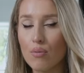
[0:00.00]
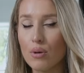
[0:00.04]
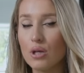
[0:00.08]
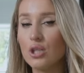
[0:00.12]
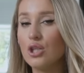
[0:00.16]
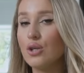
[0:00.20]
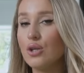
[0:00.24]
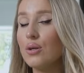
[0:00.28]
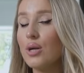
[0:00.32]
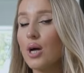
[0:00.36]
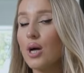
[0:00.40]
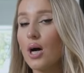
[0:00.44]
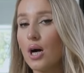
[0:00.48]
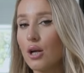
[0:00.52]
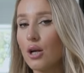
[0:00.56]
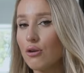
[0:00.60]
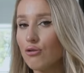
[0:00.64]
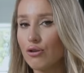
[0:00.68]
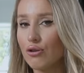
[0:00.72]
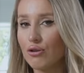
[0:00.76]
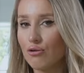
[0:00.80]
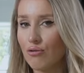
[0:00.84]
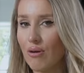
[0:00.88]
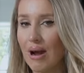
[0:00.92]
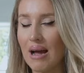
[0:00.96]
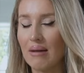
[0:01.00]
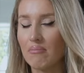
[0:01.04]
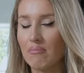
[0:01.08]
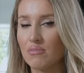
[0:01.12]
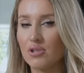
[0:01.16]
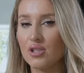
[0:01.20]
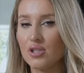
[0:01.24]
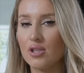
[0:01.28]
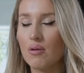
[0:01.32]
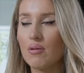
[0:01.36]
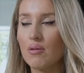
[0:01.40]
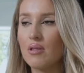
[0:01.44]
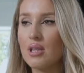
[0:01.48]
we're doing 100 grams.
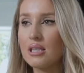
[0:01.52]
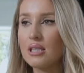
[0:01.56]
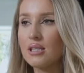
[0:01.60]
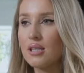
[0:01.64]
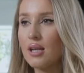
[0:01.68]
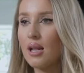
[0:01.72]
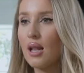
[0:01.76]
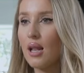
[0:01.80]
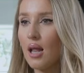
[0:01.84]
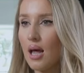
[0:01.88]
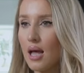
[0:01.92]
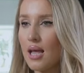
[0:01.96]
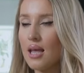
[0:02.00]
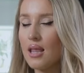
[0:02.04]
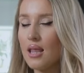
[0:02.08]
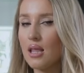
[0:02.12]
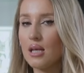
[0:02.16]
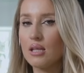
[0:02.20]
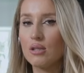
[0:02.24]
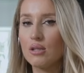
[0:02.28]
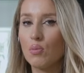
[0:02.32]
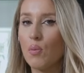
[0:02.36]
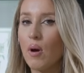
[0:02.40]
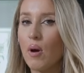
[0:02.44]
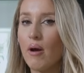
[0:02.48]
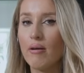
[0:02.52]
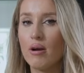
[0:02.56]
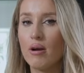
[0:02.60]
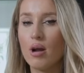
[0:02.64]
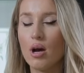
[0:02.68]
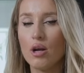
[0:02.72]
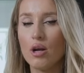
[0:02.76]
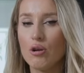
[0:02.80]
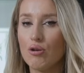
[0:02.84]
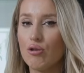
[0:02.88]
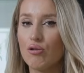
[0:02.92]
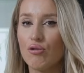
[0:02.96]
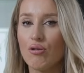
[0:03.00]
So this client that's wearing
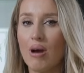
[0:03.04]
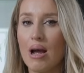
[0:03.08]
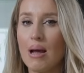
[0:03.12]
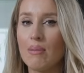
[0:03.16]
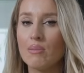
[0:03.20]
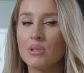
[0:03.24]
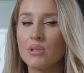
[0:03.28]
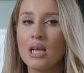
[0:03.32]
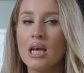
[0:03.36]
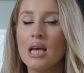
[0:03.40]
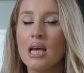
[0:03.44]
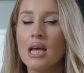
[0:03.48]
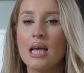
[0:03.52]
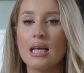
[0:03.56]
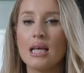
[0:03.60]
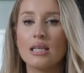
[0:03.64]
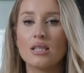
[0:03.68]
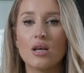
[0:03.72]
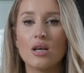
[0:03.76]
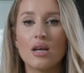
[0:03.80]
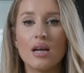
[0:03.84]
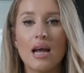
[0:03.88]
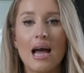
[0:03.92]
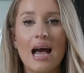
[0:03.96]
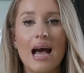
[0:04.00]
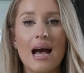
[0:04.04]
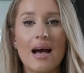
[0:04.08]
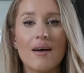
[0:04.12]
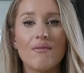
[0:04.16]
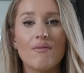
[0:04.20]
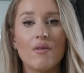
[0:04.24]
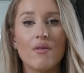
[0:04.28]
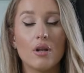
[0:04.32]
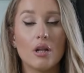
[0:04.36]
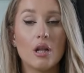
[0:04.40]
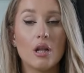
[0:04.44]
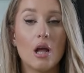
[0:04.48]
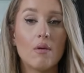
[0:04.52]
100 grams is going to
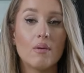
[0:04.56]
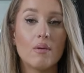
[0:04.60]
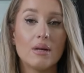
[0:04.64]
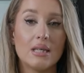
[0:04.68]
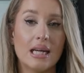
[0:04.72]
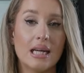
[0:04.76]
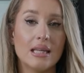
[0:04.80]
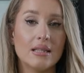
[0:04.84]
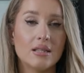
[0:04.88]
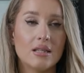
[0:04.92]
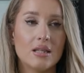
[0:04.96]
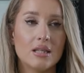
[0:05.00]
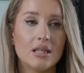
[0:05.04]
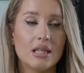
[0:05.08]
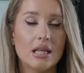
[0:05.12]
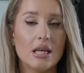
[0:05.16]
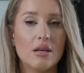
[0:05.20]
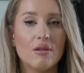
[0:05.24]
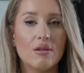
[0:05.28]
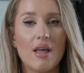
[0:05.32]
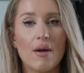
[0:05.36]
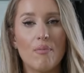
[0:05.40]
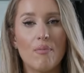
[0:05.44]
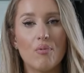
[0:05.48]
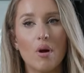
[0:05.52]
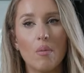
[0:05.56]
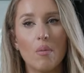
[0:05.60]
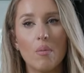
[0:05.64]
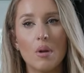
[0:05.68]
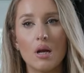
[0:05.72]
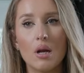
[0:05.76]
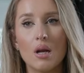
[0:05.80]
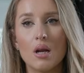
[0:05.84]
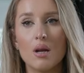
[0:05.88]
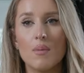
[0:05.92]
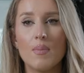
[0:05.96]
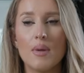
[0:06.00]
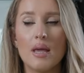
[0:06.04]
have lower density. They're probably
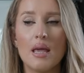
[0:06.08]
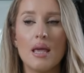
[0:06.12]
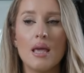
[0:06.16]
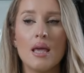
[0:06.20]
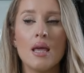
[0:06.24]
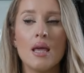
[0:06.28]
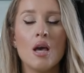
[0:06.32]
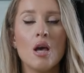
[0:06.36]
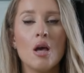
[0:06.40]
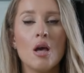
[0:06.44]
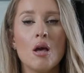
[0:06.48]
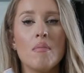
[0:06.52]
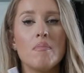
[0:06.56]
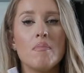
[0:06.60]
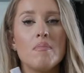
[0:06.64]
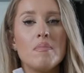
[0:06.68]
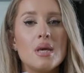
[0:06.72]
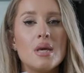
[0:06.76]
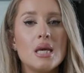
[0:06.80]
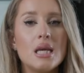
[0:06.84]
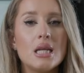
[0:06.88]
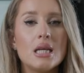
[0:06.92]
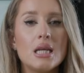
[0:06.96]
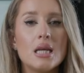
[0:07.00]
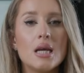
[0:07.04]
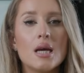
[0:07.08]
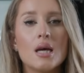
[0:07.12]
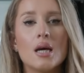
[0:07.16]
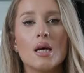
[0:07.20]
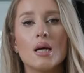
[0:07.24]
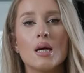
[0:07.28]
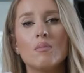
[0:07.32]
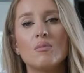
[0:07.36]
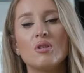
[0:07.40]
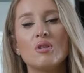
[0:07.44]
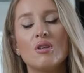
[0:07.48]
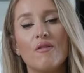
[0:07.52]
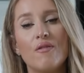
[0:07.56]
going to be
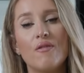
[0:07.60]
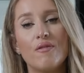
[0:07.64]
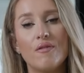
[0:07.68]
medium to